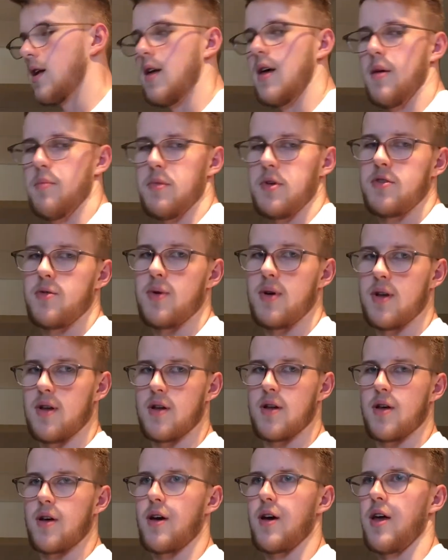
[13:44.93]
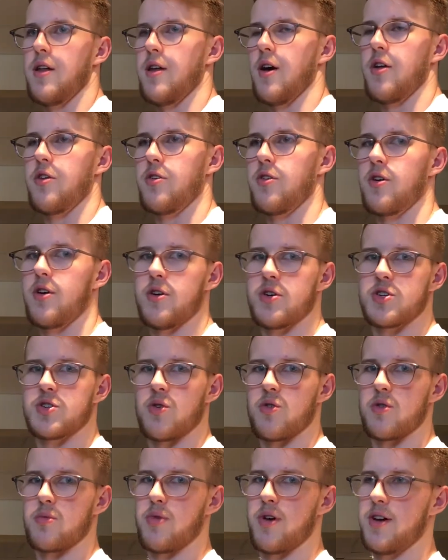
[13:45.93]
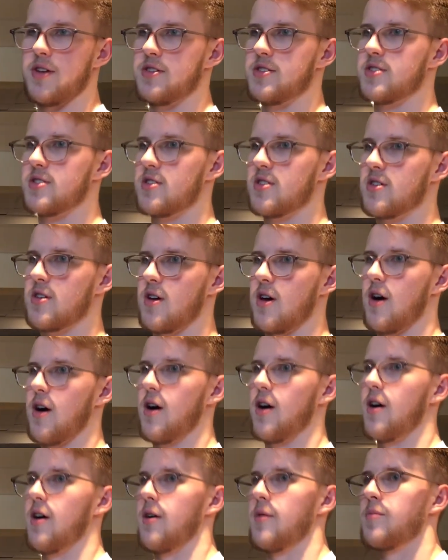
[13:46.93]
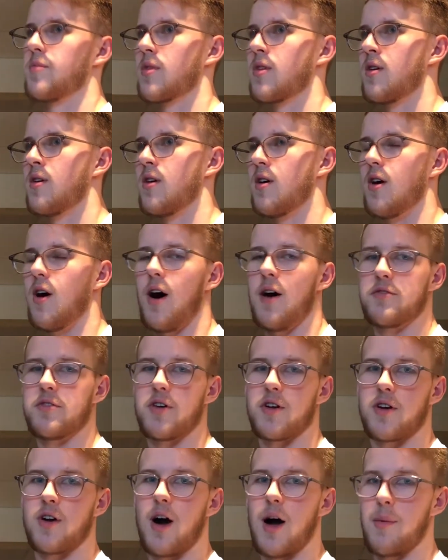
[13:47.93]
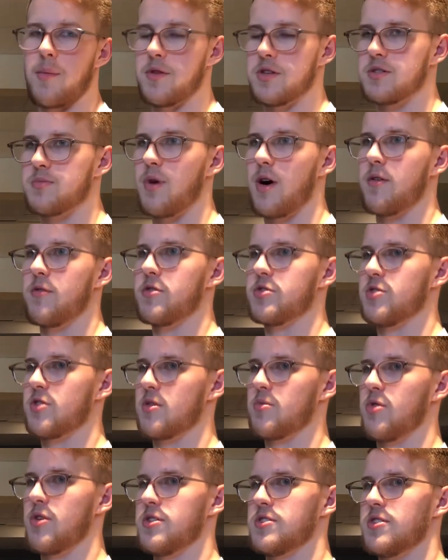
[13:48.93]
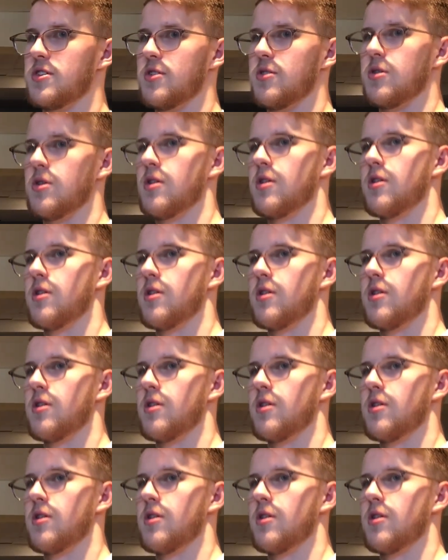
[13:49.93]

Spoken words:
In between and under your shoulder blades, often a common spot for trigger points too.